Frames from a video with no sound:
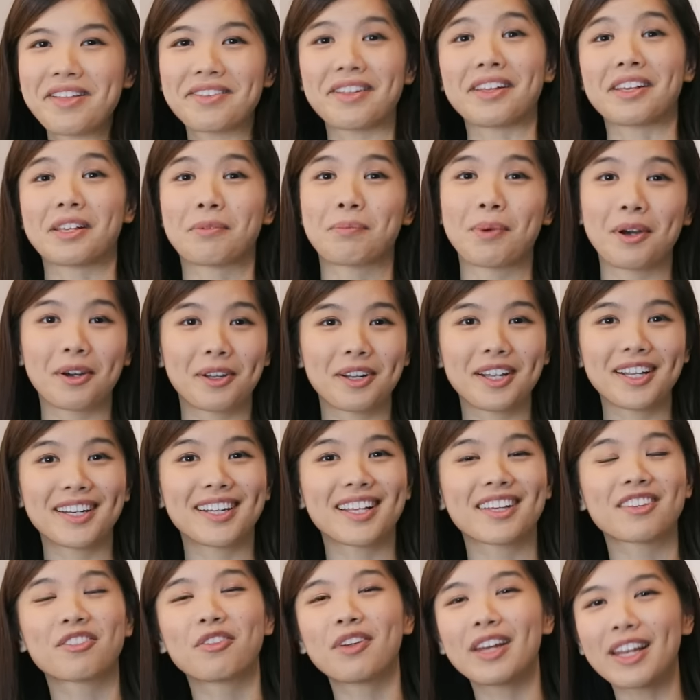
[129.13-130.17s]
That's about it.
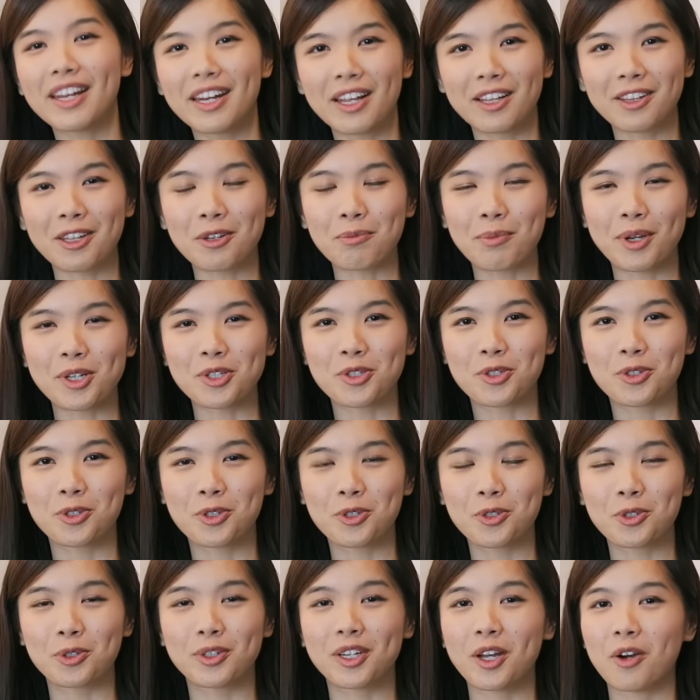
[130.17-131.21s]
There's really nothing much to
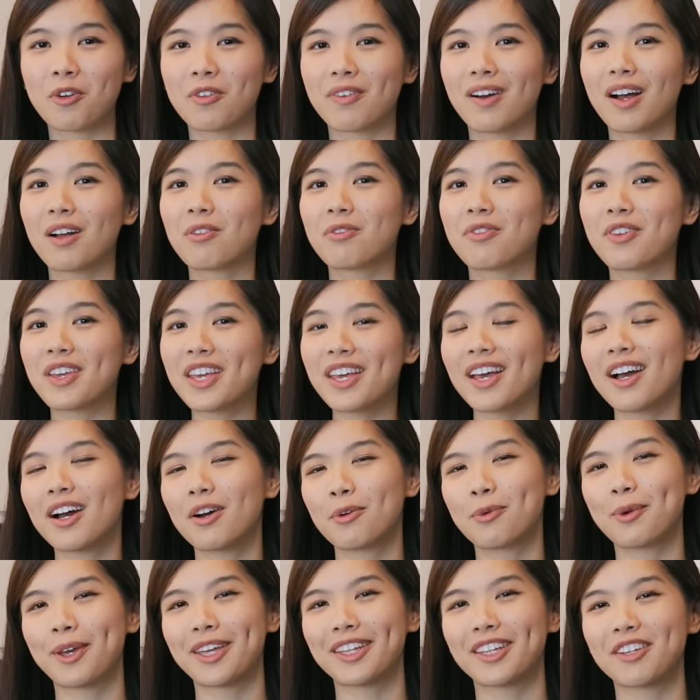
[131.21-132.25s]
do. Now while we are
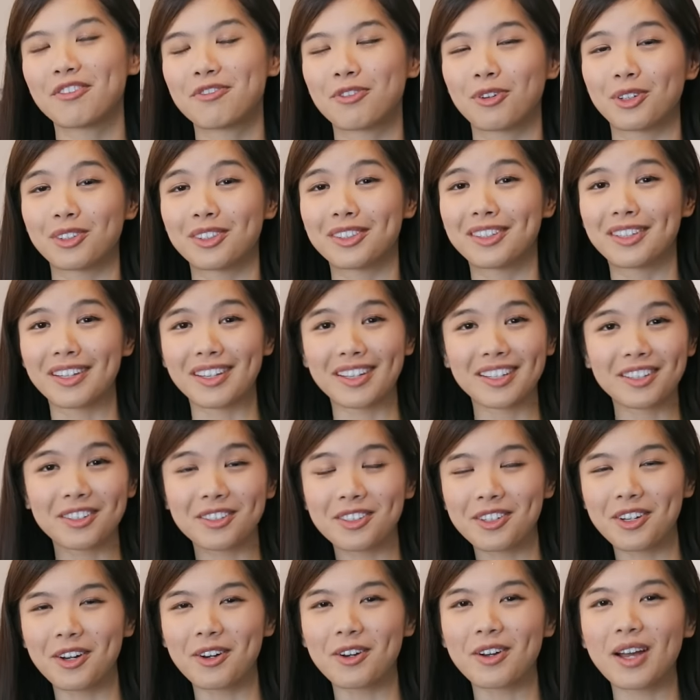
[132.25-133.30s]
waiting for this to
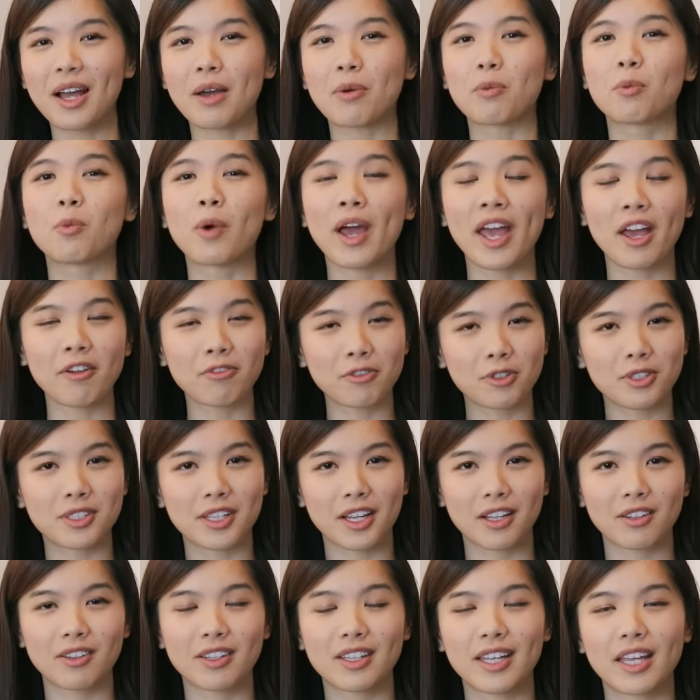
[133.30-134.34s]
cook, I have to
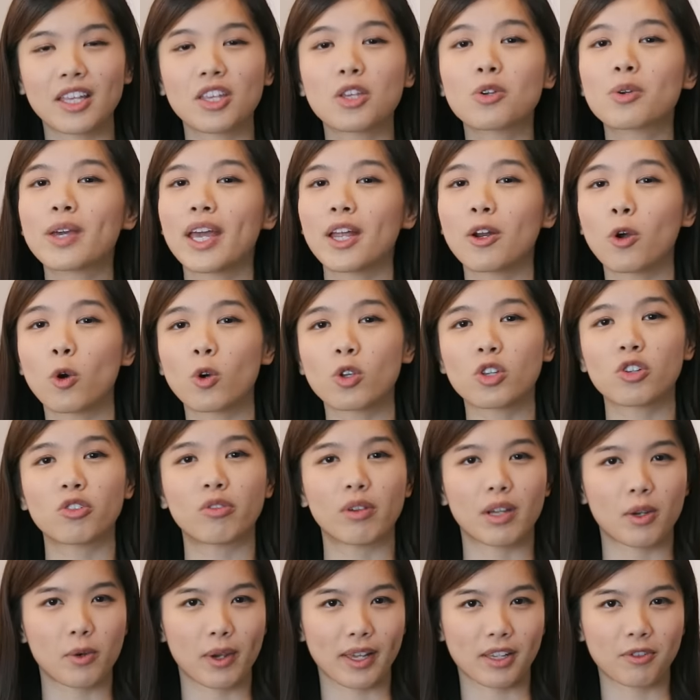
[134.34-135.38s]
tell you that you can also
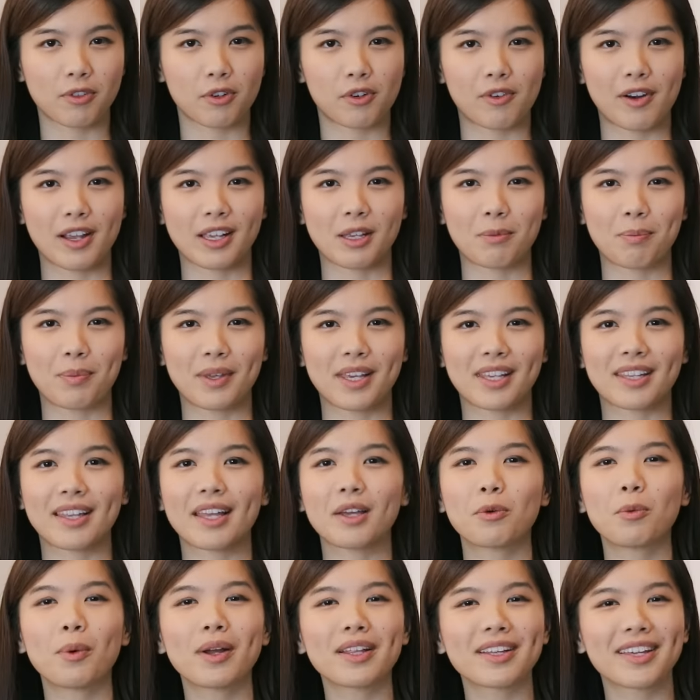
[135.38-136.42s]
request for recipes
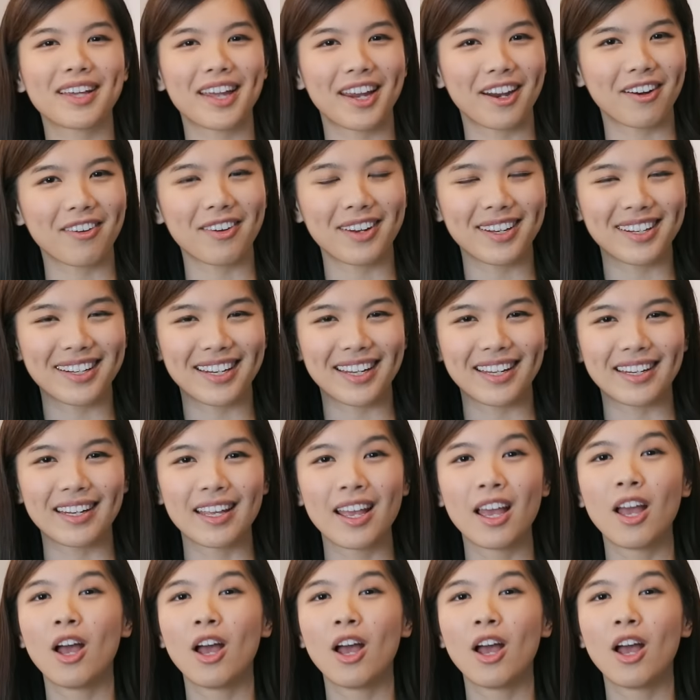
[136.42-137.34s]
like what Karen did.